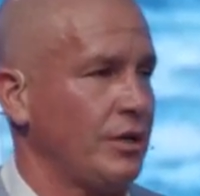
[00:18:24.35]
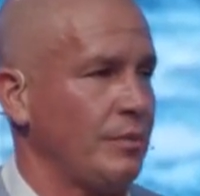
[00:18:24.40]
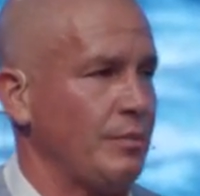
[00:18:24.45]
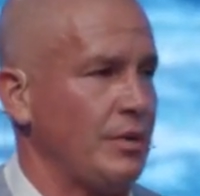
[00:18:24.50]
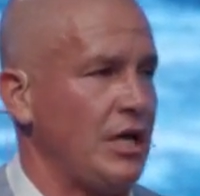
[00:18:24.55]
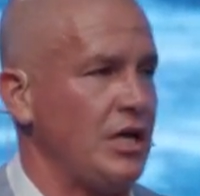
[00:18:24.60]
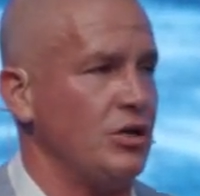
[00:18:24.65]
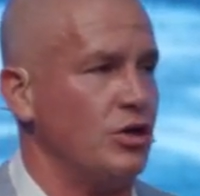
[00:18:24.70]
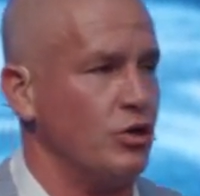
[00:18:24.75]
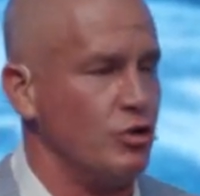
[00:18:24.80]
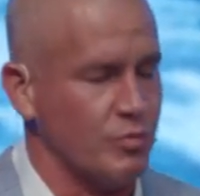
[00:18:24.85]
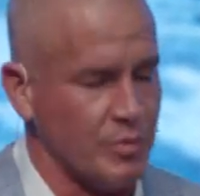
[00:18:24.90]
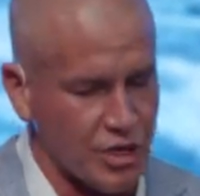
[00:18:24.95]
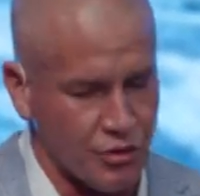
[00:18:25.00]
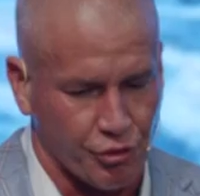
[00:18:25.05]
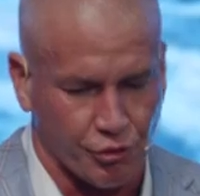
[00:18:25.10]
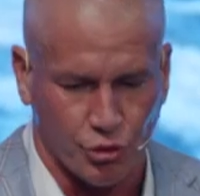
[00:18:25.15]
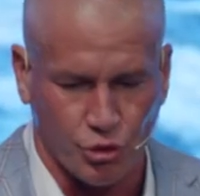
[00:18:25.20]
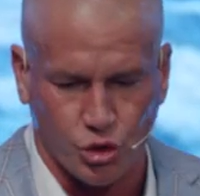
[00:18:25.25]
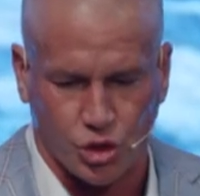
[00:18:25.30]
I um, mean, he knew me
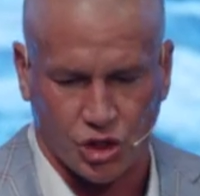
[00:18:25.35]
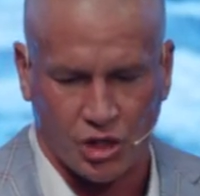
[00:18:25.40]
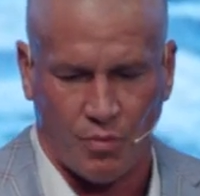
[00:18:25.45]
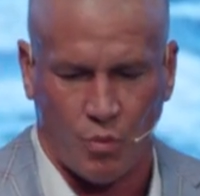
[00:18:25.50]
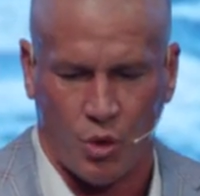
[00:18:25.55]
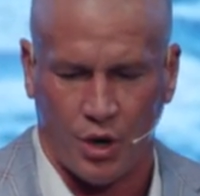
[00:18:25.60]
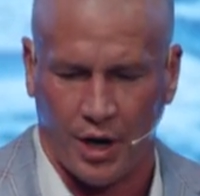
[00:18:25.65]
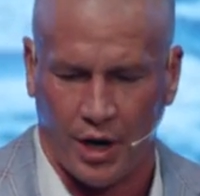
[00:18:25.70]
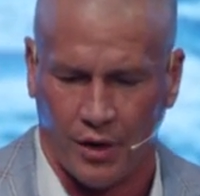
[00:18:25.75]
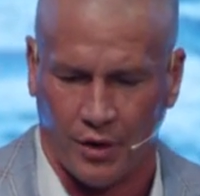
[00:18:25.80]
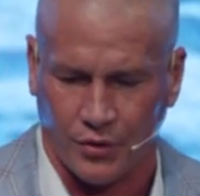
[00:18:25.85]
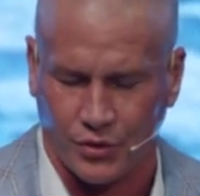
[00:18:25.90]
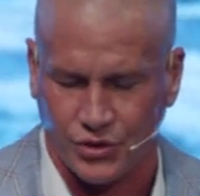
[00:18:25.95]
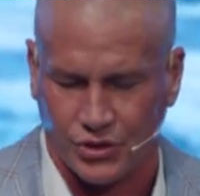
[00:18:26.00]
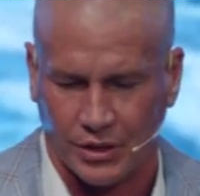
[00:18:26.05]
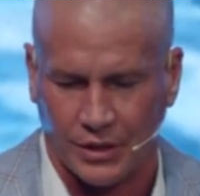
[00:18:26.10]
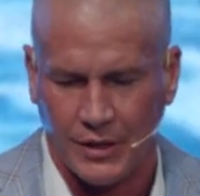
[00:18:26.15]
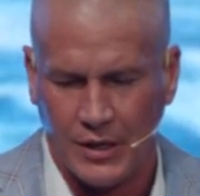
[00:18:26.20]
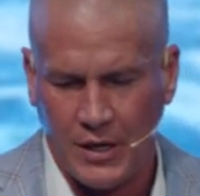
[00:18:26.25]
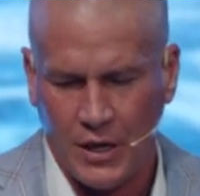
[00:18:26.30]
through someone else
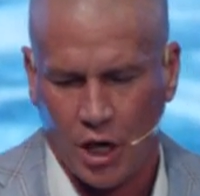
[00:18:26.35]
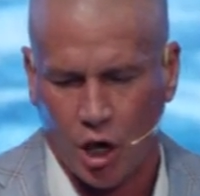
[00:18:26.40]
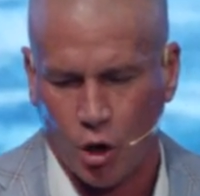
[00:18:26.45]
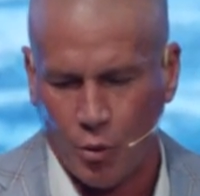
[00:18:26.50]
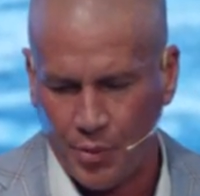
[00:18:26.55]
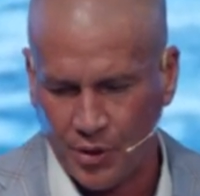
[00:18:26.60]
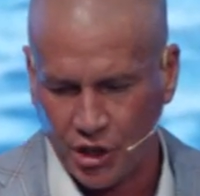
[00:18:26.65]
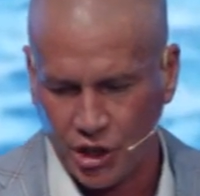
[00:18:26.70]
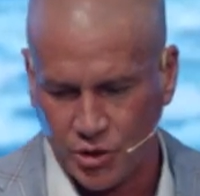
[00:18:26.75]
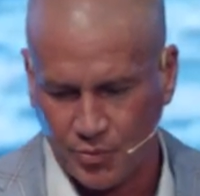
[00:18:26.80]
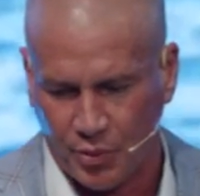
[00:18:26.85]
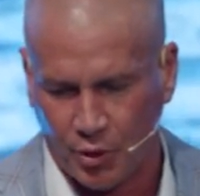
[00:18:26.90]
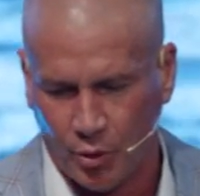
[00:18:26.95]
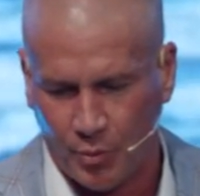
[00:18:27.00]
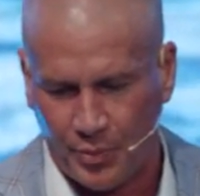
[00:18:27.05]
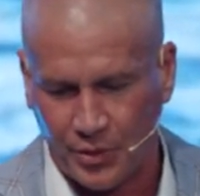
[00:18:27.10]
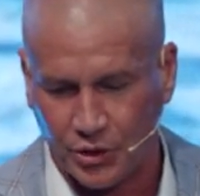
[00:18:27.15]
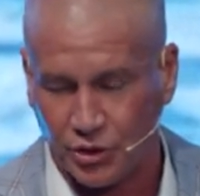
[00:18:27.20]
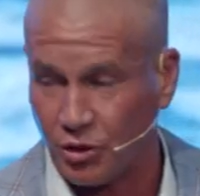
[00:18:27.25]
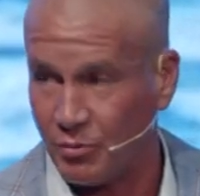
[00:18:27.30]
and opened his
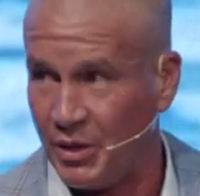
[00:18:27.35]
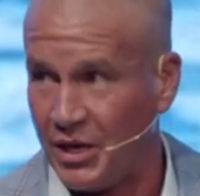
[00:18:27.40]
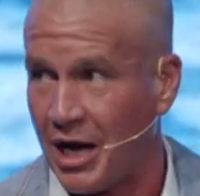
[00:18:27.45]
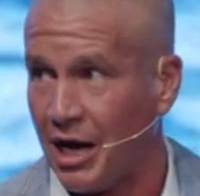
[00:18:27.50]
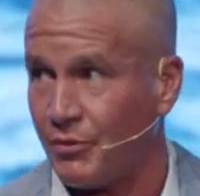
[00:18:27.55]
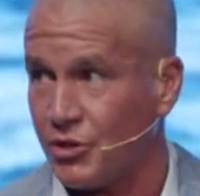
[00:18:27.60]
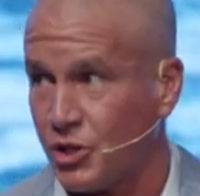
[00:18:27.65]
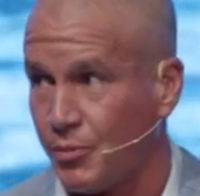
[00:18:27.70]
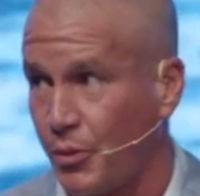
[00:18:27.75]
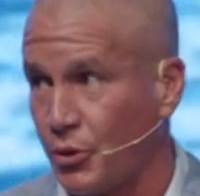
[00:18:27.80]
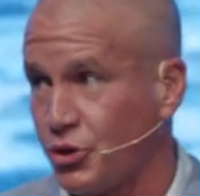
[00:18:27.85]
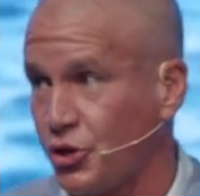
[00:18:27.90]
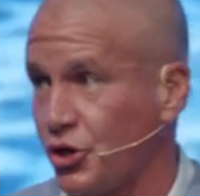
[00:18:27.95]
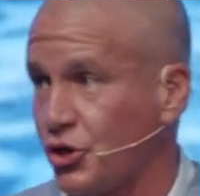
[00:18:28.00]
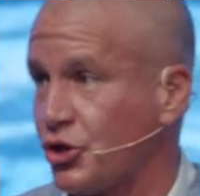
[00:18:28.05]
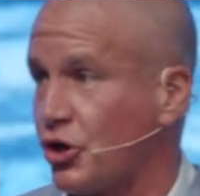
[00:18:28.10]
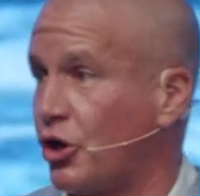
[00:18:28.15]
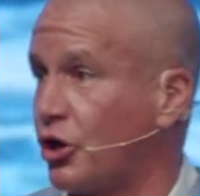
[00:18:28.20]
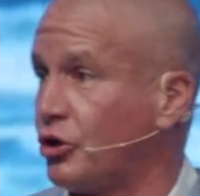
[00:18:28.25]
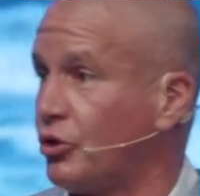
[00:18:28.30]
pulpit to me. I was supposed to
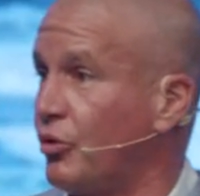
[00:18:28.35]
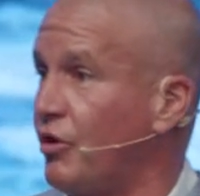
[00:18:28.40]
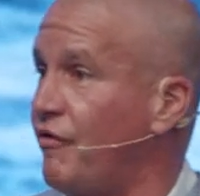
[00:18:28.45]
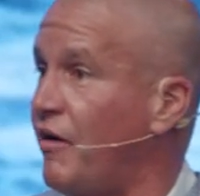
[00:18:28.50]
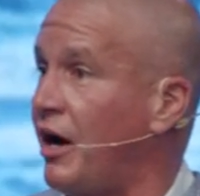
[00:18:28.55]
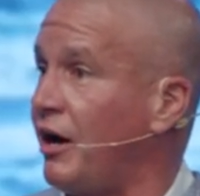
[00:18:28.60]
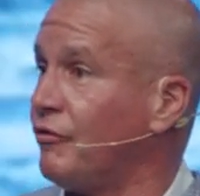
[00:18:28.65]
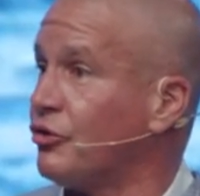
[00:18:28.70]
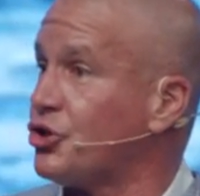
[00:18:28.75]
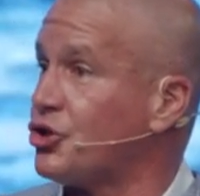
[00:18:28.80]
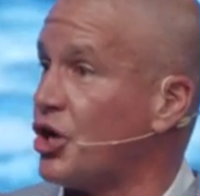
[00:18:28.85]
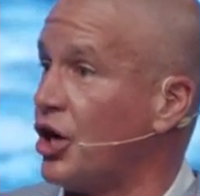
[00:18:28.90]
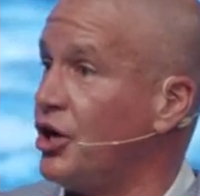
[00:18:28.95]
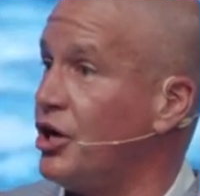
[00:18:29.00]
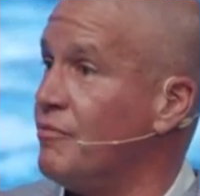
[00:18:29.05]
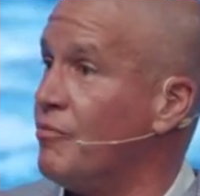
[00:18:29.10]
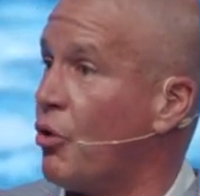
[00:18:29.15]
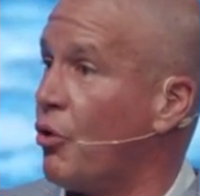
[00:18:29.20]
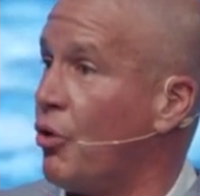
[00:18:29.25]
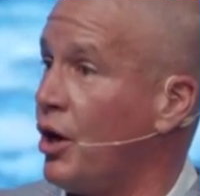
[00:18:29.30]
start the revival
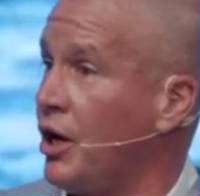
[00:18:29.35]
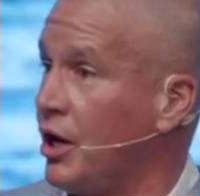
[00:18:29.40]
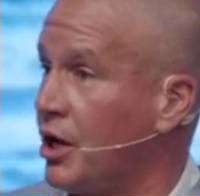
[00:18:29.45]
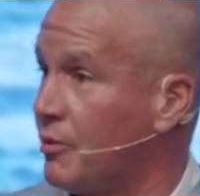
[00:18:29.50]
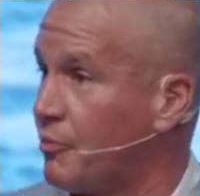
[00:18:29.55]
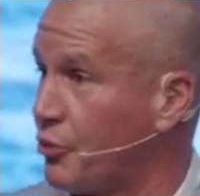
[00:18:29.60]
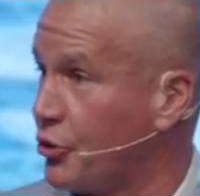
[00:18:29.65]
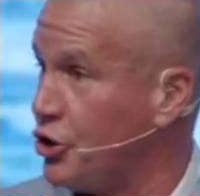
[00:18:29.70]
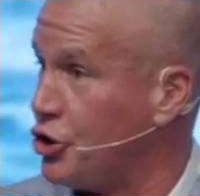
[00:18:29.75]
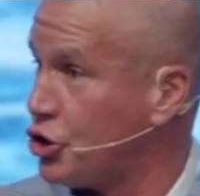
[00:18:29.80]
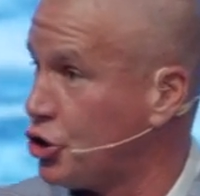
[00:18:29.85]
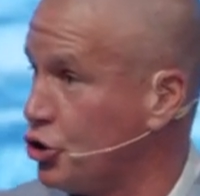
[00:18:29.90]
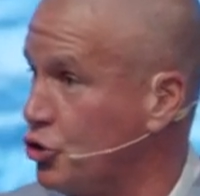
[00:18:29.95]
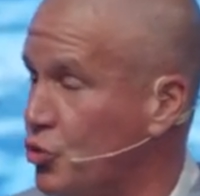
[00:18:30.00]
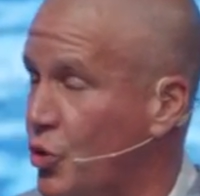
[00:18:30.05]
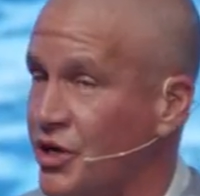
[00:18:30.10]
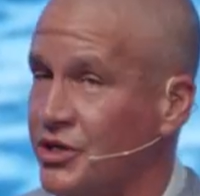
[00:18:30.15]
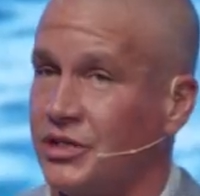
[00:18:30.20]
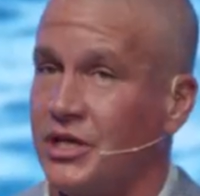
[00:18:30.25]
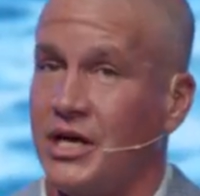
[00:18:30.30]
Sunday morning and preach through
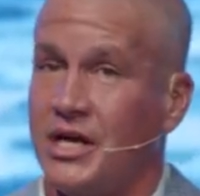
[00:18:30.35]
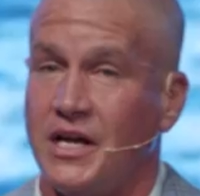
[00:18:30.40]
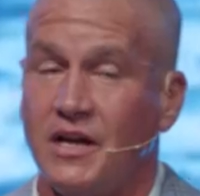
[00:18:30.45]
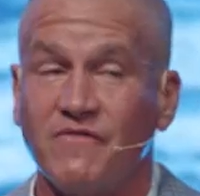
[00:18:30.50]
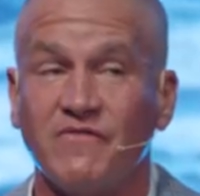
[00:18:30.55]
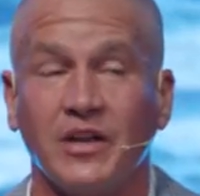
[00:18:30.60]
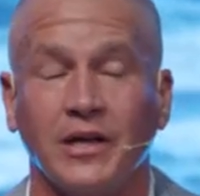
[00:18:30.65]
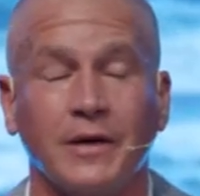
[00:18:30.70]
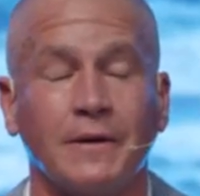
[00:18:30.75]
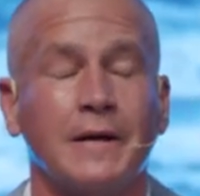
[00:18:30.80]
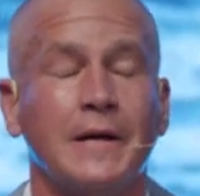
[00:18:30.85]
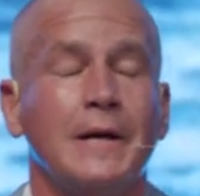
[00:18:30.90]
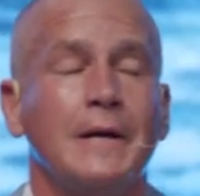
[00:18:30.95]
Wednesday evening.